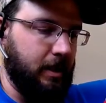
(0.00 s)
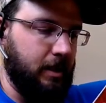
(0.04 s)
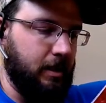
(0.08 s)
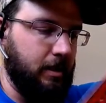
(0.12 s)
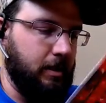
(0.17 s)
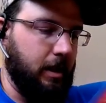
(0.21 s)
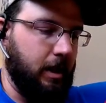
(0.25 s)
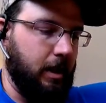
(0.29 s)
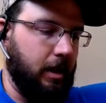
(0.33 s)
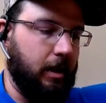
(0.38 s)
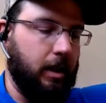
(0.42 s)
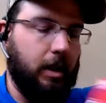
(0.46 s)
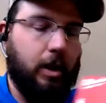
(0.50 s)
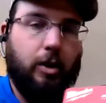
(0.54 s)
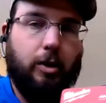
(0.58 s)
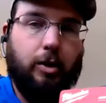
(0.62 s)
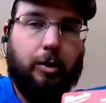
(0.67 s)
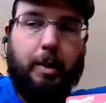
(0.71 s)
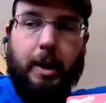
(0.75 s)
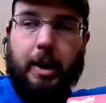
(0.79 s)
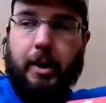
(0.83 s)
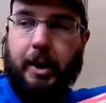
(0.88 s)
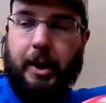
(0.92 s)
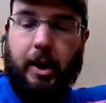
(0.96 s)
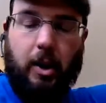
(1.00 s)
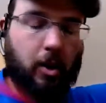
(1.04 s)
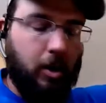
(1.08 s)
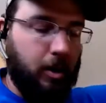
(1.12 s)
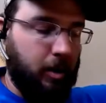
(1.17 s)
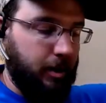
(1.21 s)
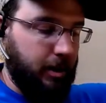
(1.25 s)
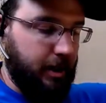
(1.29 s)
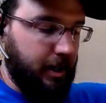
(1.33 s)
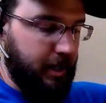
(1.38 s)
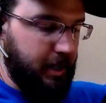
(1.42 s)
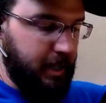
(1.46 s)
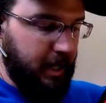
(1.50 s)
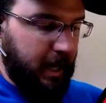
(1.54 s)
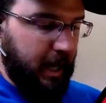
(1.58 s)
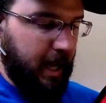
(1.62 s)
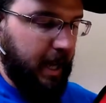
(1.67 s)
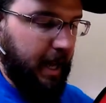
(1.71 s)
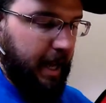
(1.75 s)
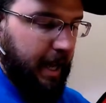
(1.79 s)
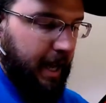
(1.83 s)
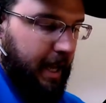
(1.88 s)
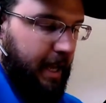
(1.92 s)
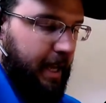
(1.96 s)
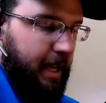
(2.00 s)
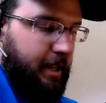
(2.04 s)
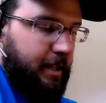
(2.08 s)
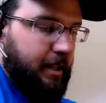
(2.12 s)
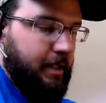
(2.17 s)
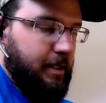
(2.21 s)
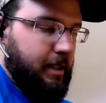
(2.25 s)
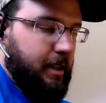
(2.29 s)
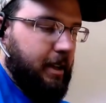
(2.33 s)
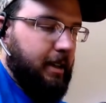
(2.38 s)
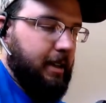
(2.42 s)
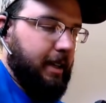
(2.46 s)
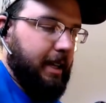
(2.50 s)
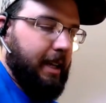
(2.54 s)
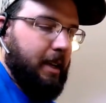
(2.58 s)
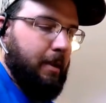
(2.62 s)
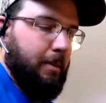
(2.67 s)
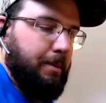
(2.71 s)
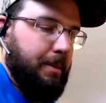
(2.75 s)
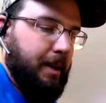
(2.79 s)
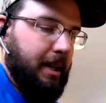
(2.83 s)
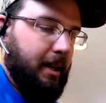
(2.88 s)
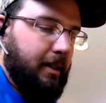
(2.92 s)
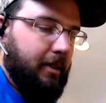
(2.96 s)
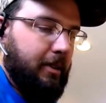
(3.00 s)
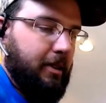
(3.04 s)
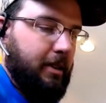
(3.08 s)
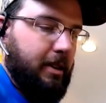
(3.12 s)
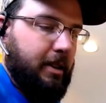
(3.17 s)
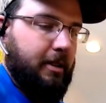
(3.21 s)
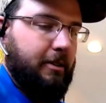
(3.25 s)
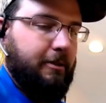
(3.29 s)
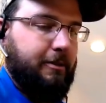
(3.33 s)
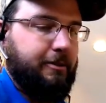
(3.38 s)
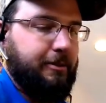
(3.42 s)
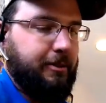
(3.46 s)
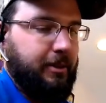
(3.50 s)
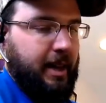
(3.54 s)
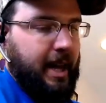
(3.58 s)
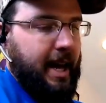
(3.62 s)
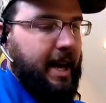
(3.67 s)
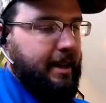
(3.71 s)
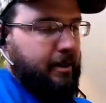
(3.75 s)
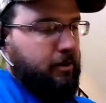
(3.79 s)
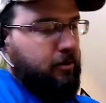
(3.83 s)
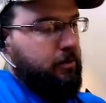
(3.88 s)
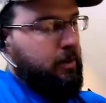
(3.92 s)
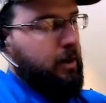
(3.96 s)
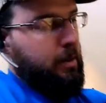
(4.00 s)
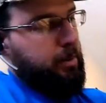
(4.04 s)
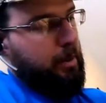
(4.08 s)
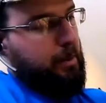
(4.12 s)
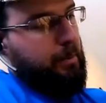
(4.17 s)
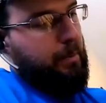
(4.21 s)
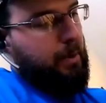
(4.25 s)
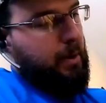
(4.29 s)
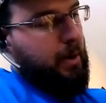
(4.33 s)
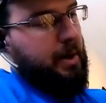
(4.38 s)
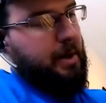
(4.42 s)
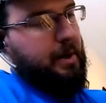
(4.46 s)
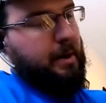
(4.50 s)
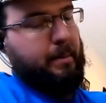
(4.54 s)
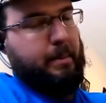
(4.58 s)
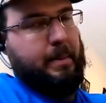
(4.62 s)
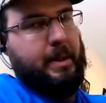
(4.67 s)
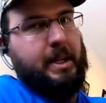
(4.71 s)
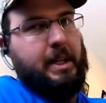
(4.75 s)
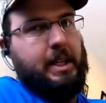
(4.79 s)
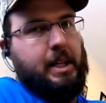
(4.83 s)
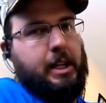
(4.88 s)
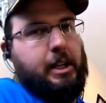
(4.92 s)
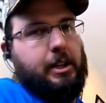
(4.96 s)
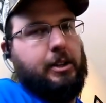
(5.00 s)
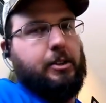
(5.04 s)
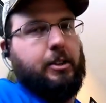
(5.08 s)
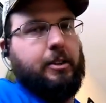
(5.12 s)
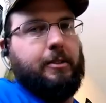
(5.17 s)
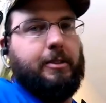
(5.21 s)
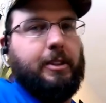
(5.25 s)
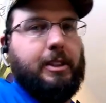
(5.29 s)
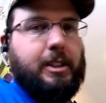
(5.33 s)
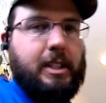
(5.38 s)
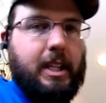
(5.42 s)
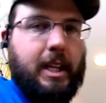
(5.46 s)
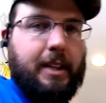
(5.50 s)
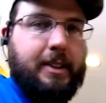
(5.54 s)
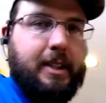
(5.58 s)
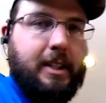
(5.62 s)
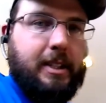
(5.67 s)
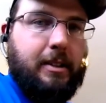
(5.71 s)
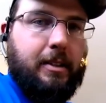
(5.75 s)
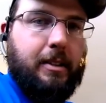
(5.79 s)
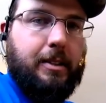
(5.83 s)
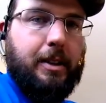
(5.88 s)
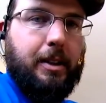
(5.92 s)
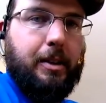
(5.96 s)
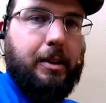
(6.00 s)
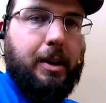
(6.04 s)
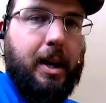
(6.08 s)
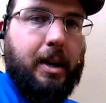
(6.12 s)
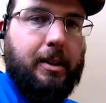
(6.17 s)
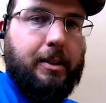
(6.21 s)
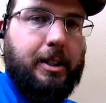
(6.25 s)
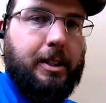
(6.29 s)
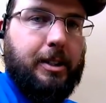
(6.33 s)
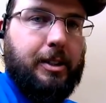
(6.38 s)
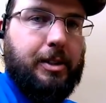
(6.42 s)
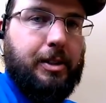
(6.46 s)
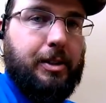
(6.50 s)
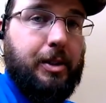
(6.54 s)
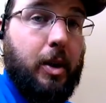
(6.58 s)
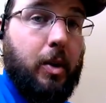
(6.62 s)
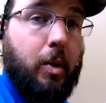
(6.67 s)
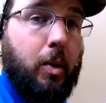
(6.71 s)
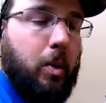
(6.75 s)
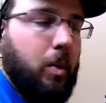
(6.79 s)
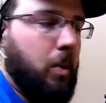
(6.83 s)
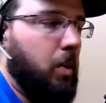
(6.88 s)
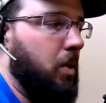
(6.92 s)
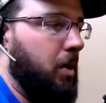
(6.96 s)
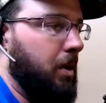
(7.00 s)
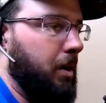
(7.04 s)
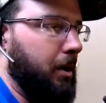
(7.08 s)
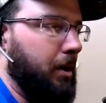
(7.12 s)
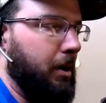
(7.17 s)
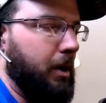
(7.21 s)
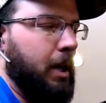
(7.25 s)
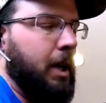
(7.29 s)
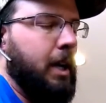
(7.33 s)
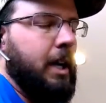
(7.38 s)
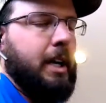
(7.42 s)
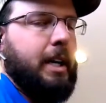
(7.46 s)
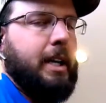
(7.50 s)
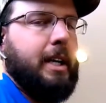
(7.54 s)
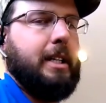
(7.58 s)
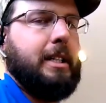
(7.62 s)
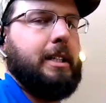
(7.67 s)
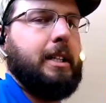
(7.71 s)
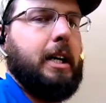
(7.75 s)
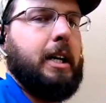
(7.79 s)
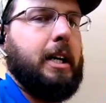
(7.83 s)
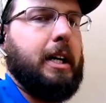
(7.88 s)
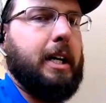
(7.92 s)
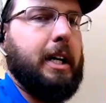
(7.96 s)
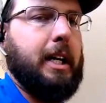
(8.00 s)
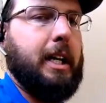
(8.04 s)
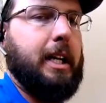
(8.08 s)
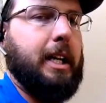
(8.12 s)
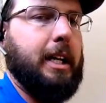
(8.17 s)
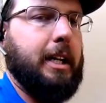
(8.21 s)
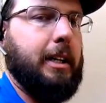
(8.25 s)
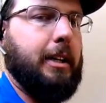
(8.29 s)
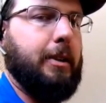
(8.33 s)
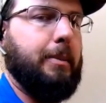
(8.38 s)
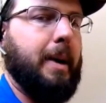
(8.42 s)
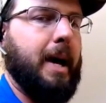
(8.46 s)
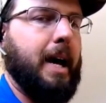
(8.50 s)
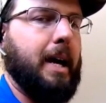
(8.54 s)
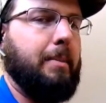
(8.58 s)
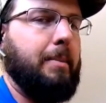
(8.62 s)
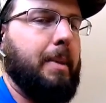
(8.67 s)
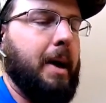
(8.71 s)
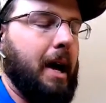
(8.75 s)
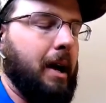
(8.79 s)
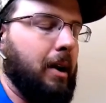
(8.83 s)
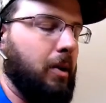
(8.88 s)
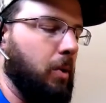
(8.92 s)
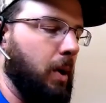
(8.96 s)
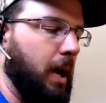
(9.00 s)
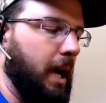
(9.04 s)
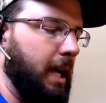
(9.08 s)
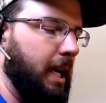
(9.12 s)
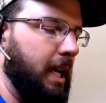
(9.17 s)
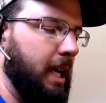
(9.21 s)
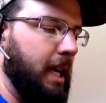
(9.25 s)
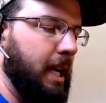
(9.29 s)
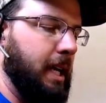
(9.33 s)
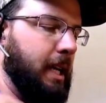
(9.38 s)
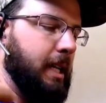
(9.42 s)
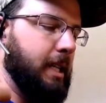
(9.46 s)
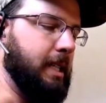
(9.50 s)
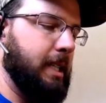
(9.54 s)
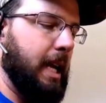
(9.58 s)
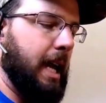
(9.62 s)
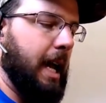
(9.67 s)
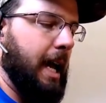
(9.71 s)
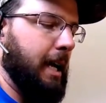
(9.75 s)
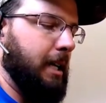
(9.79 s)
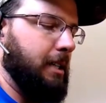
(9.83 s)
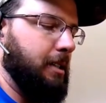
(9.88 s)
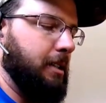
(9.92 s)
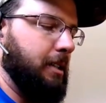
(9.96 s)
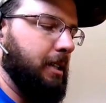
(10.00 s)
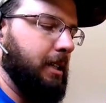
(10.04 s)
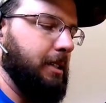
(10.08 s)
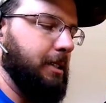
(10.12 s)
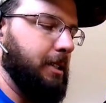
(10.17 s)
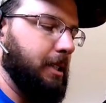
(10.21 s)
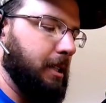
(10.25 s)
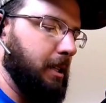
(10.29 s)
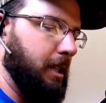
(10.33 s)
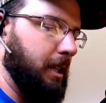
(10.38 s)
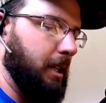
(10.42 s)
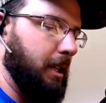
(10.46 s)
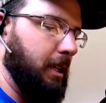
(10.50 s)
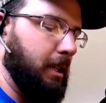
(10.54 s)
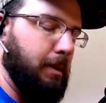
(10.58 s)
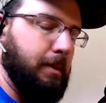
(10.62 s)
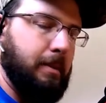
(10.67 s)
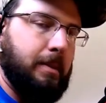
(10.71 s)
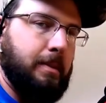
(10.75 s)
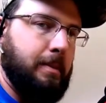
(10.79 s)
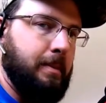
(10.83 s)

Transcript: it's got a load bearing harness and it's got like a big flat rubber bottom. So if you set this on the ground in snow or water, it's not going to get your backpack wet. It's actually just going to